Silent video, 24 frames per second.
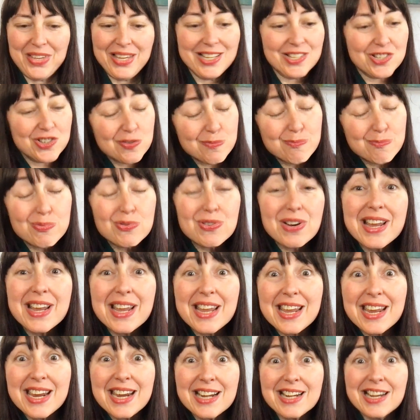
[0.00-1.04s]
It's your
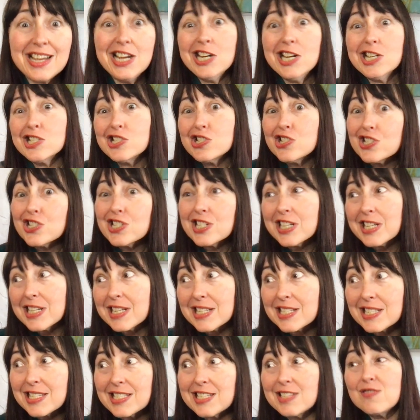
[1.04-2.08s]
brain jerking
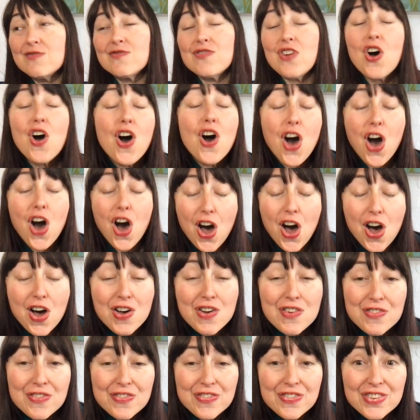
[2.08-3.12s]
itself
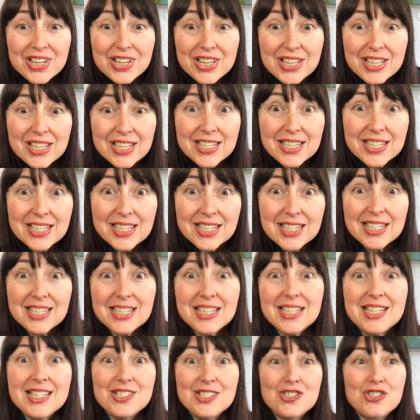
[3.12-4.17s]
off
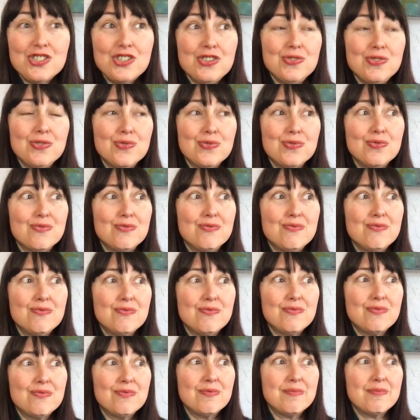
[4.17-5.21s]
to
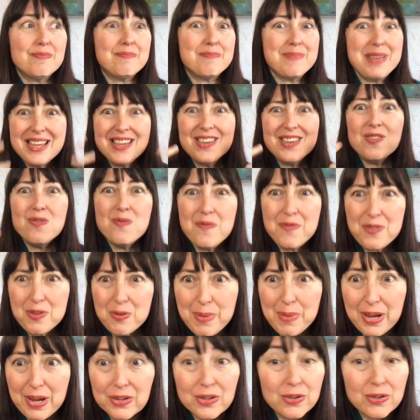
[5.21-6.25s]
make you feel
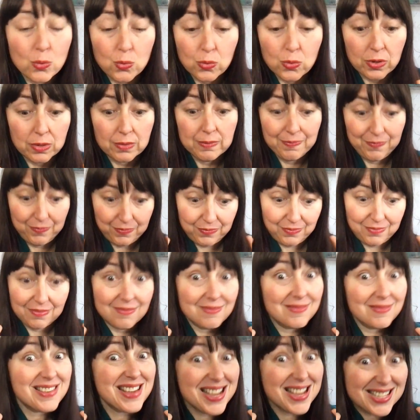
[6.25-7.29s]
better, or
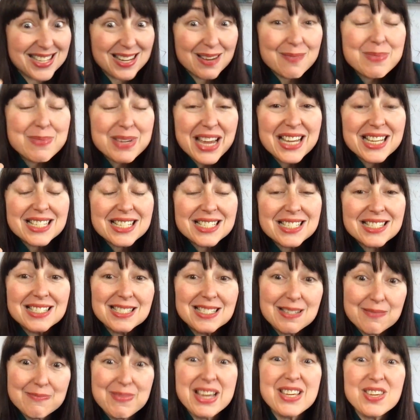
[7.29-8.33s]
in some cases,
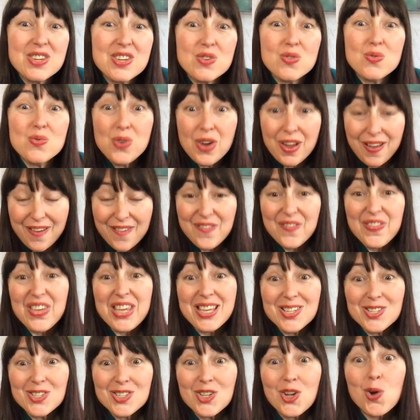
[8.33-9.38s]
to make you
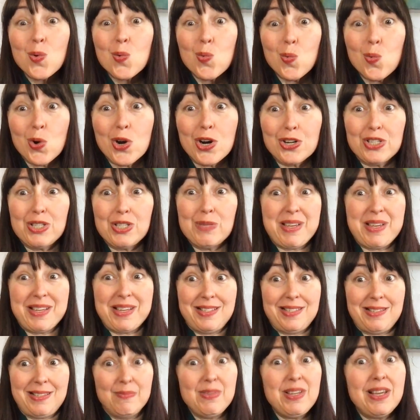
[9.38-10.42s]
feel worse,
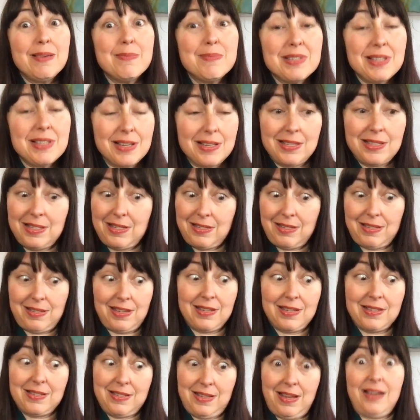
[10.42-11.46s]
because sometimes that's
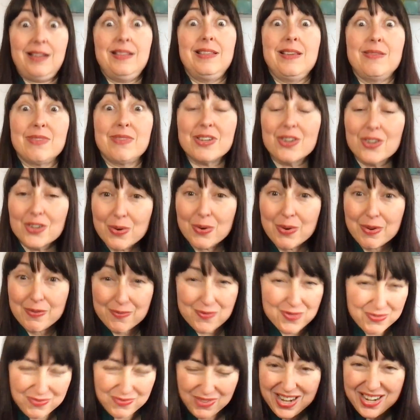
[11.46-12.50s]
exactly what you're going
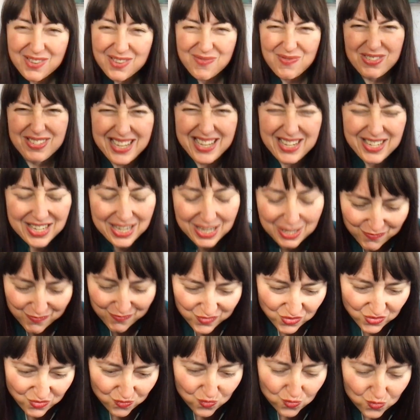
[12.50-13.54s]
for, right? You want to like
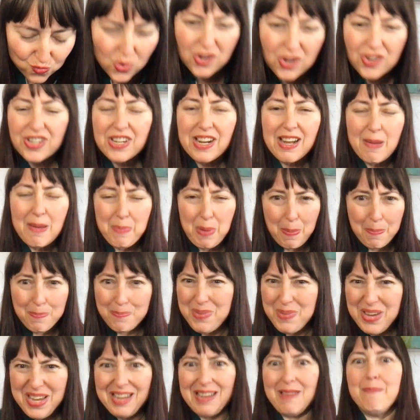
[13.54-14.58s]
work up a
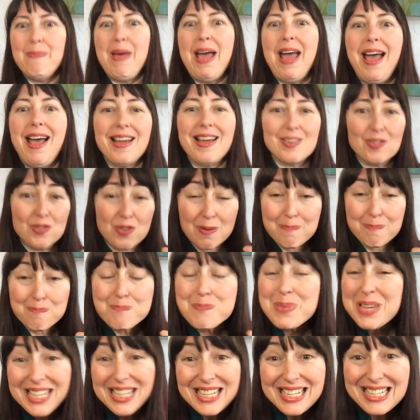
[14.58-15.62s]
big mad or a
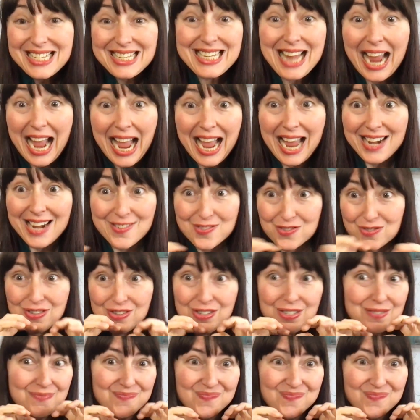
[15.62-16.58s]
big sad or